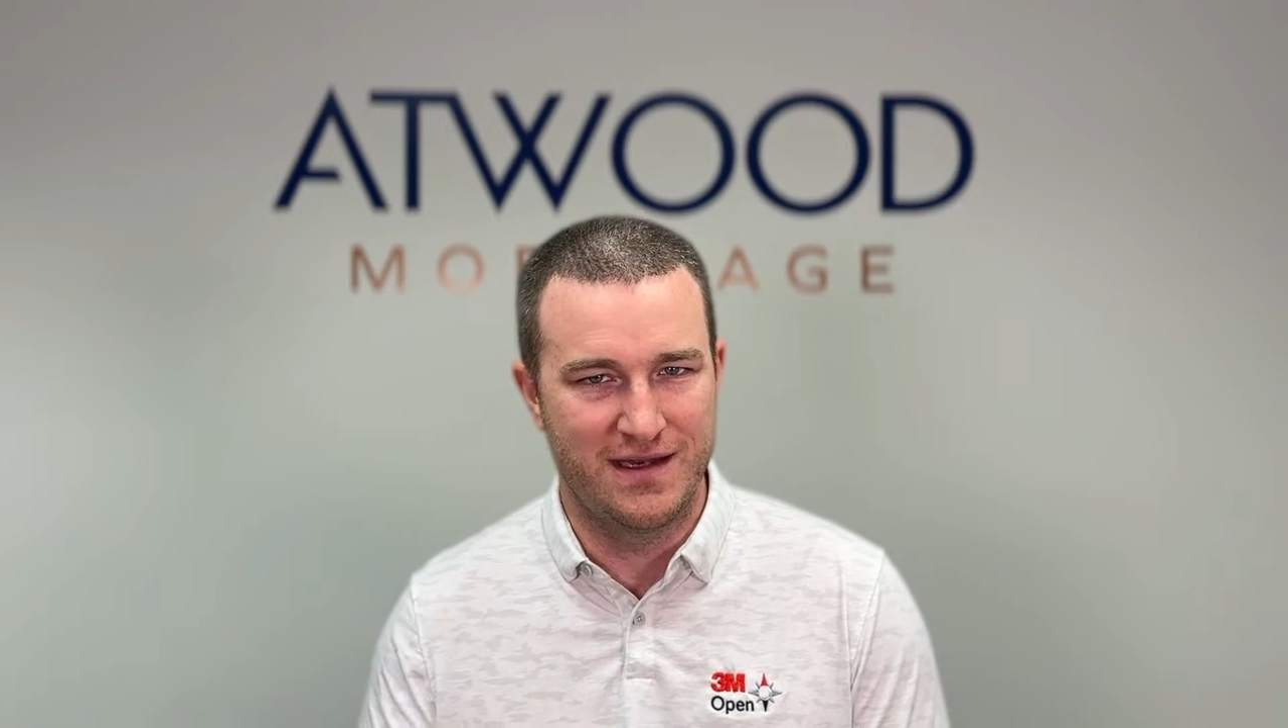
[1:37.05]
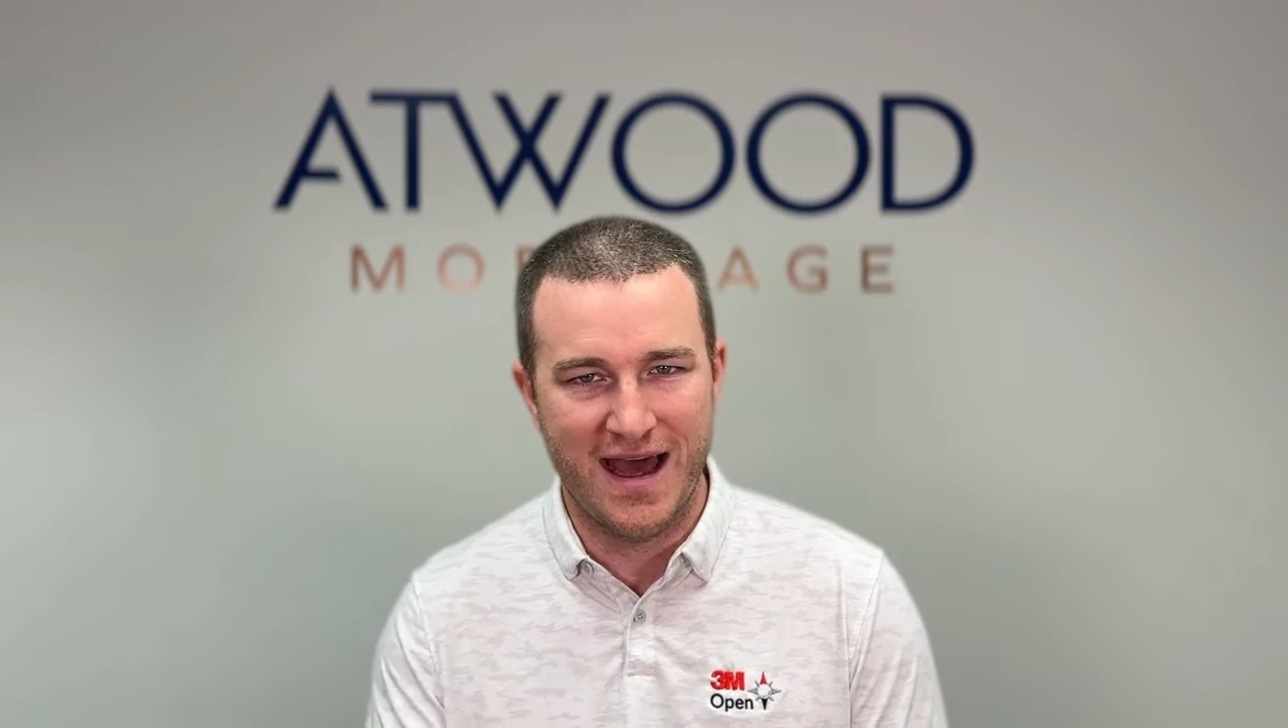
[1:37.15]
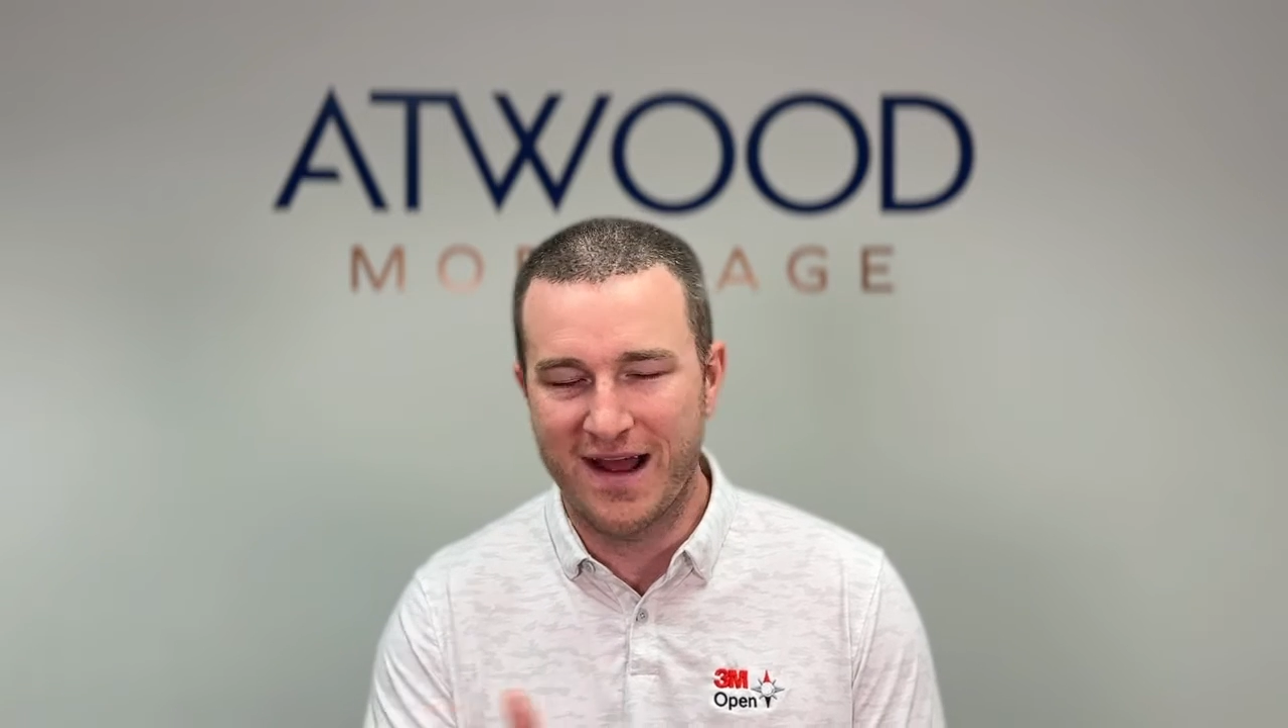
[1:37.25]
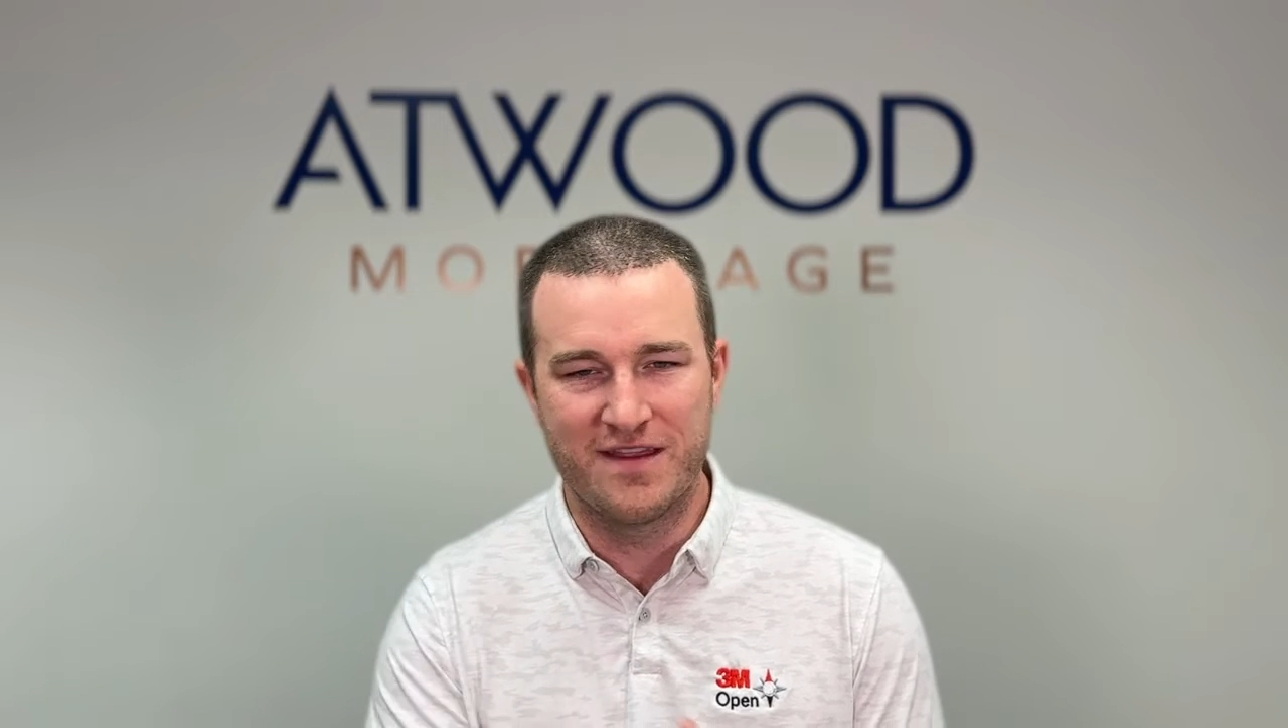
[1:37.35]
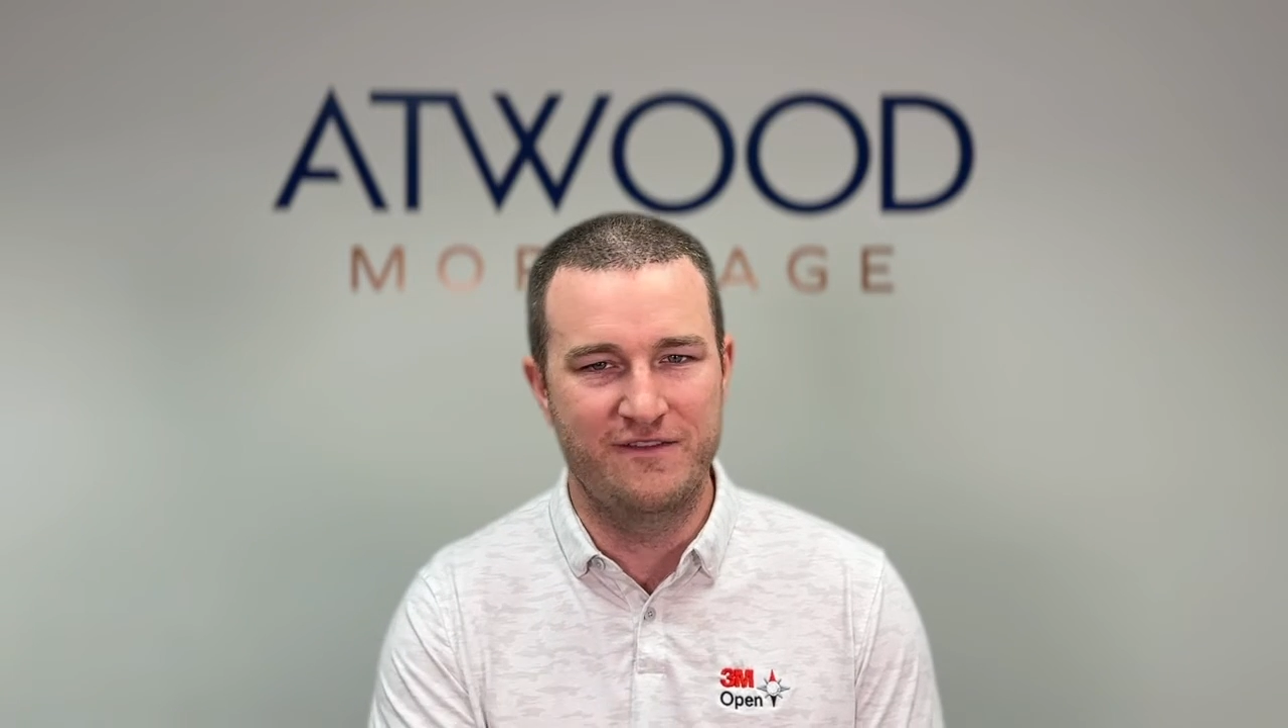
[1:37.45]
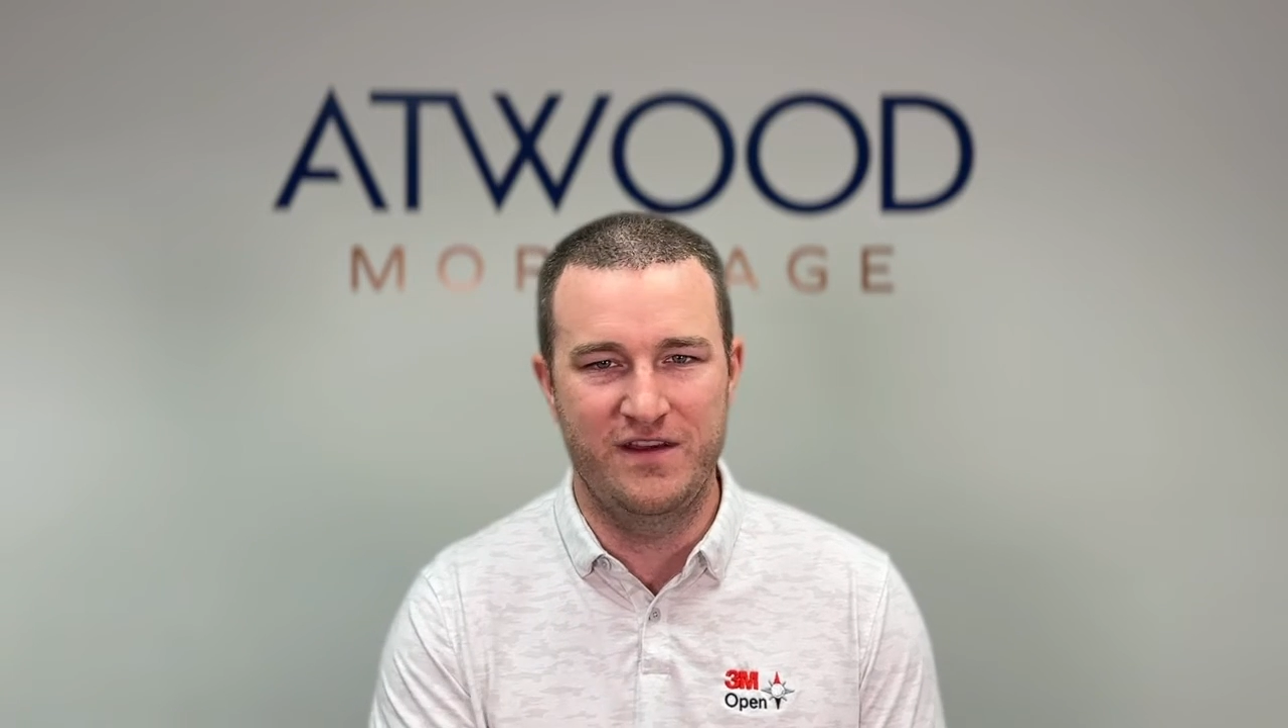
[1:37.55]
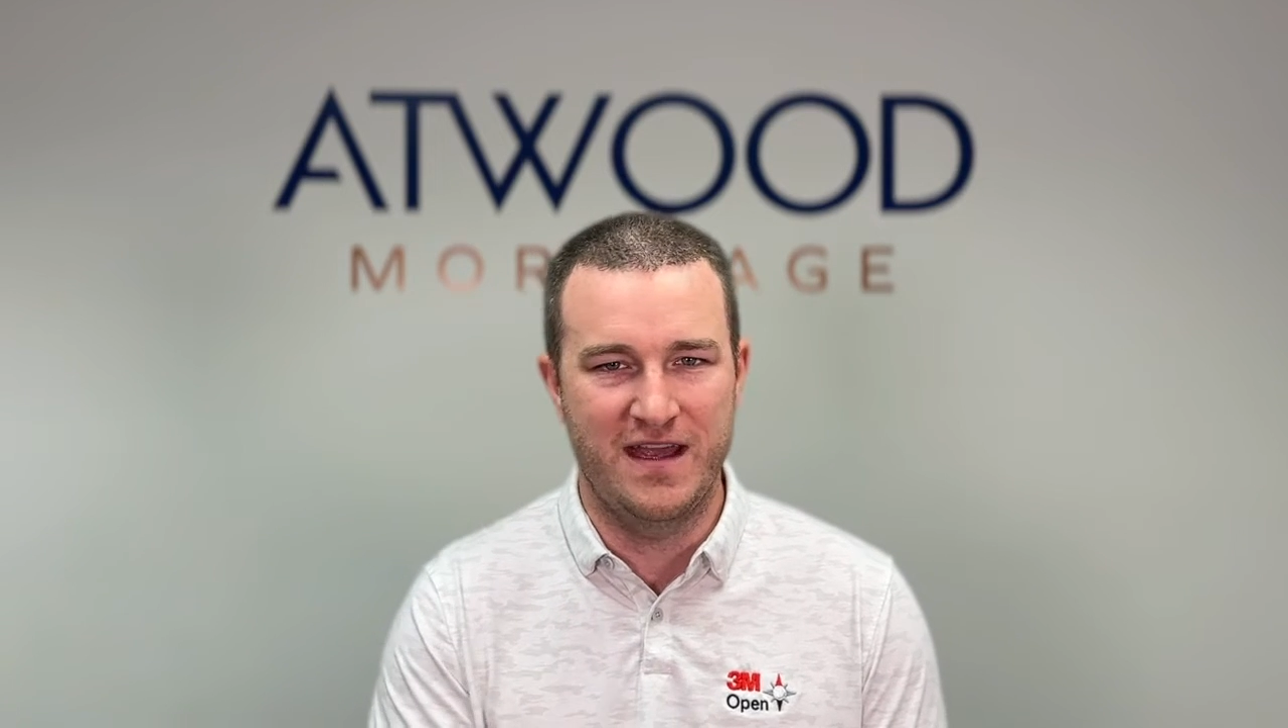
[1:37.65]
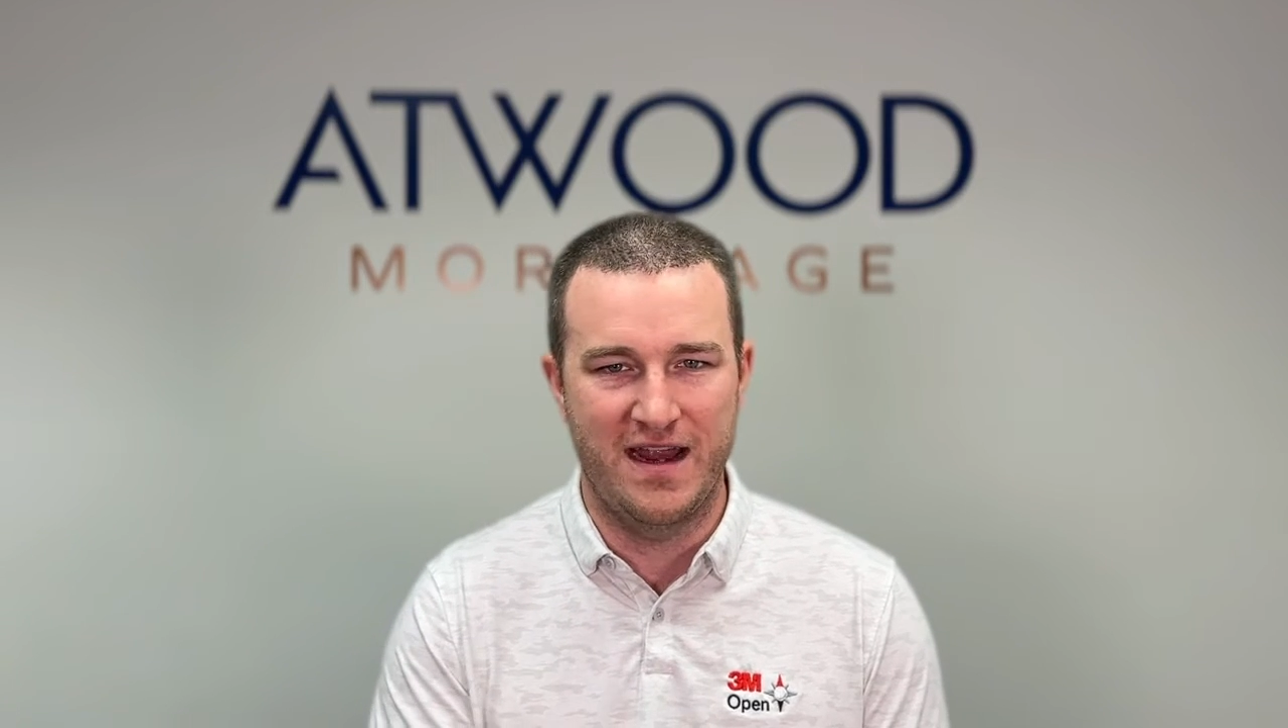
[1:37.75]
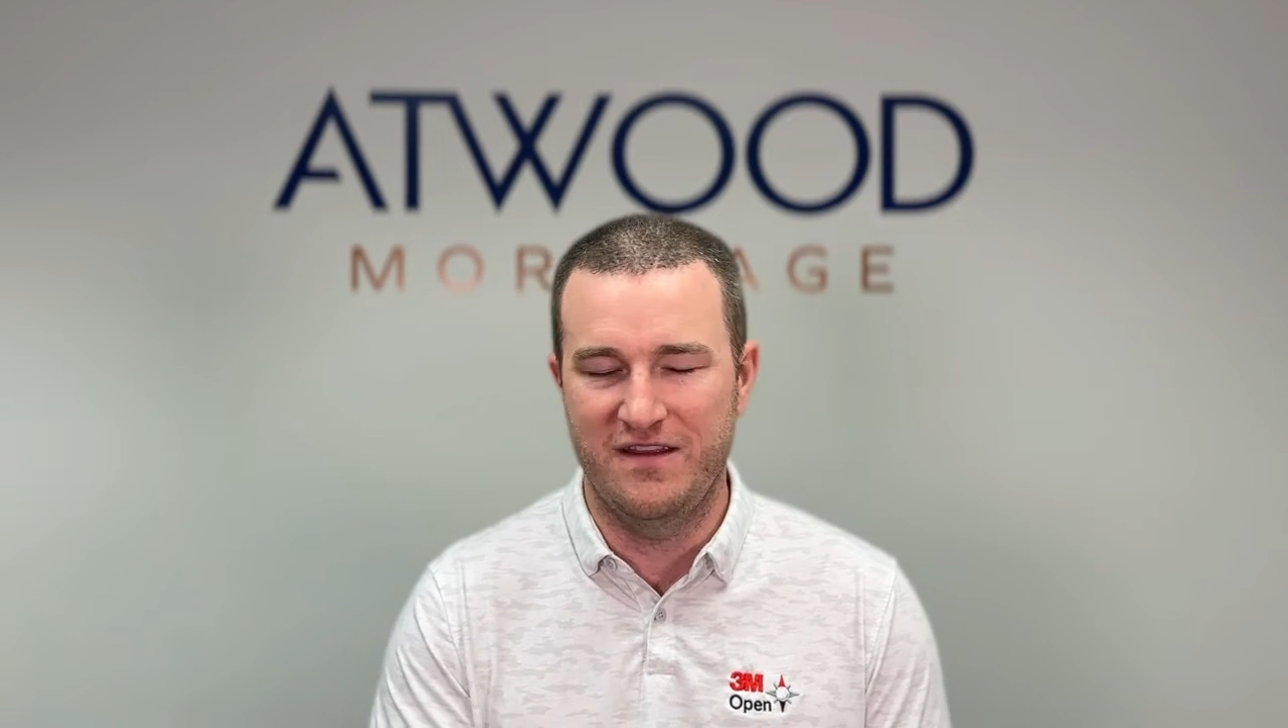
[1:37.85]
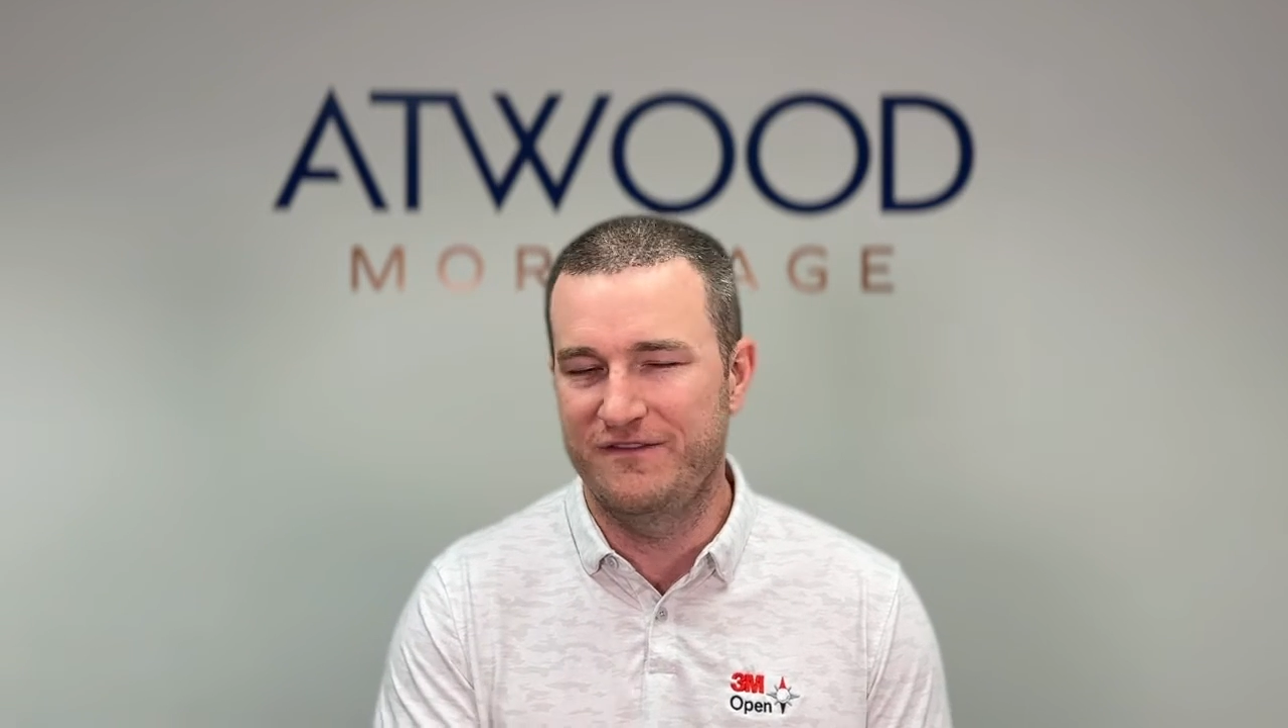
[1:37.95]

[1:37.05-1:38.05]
not on the VA.